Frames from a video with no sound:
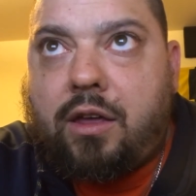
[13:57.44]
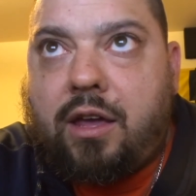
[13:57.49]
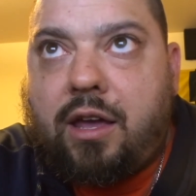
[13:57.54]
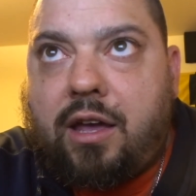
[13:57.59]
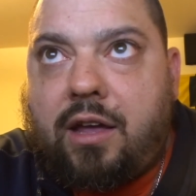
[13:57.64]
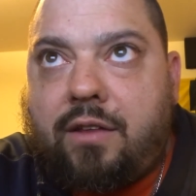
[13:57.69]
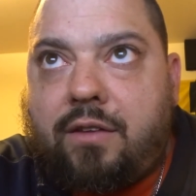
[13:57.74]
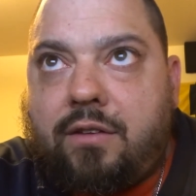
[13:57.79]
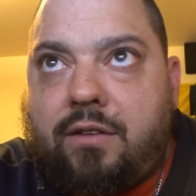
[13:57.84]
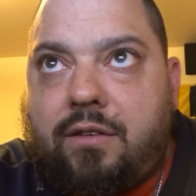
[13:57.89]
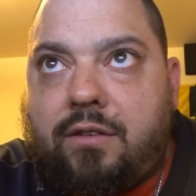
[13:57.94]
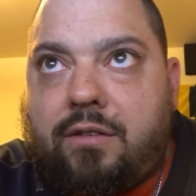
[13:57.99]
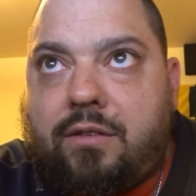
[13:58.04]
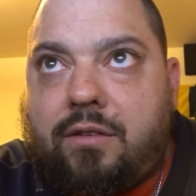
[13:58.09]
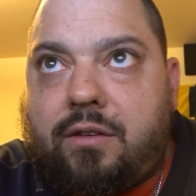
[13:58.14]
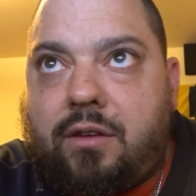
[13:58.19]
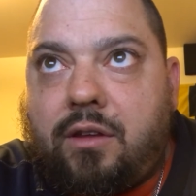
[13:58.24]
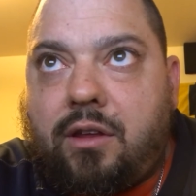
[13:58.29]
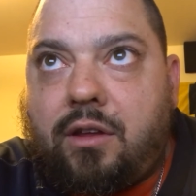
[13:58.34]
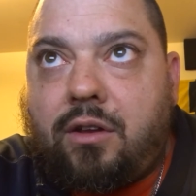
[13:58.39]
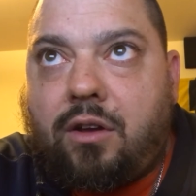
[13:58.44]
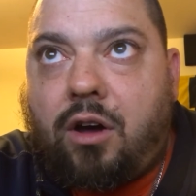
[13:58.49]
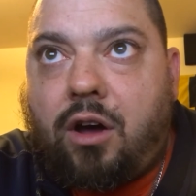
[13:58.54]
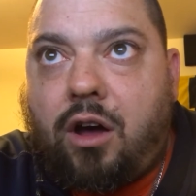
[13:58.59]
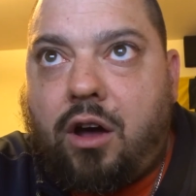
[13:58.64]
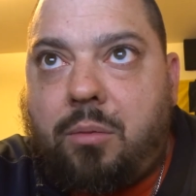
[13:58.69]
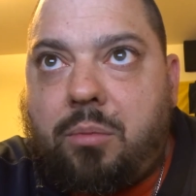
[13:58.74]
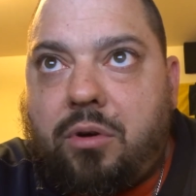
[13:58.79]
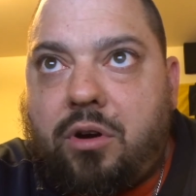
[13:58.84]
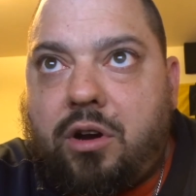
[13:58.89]
Kansas and
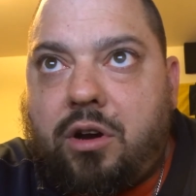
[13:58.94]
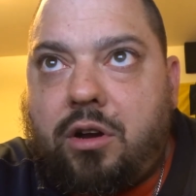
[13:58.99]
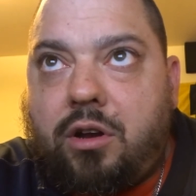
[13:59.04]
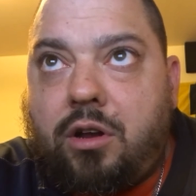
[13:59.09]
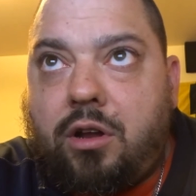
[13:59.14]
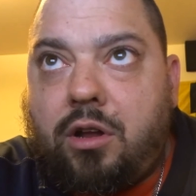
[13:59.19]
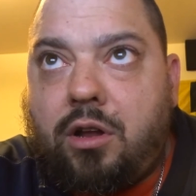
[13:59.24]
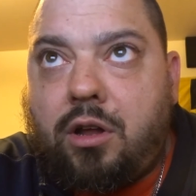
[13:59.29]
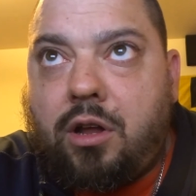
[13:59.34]
Auburn.